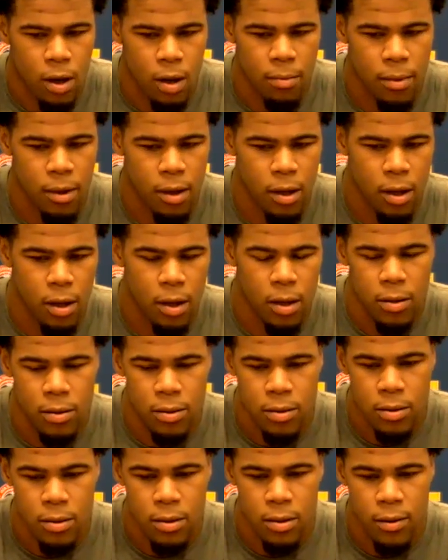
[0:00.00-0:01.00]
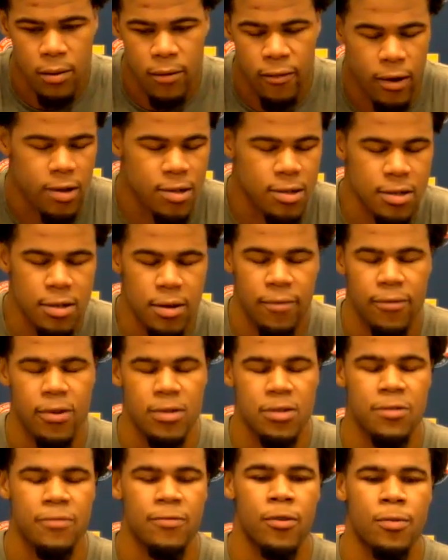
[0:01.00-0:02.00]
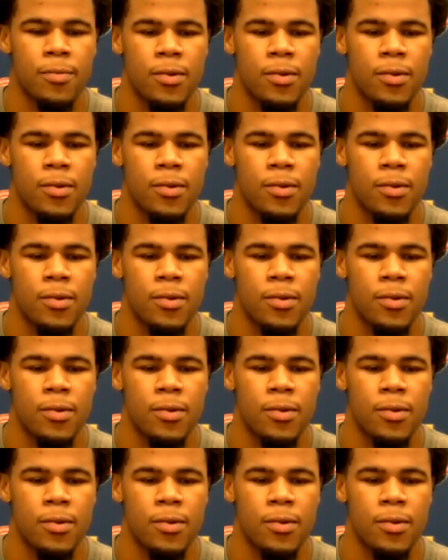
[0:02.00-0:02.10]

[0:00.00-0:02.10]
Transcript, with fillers: I mean, first first and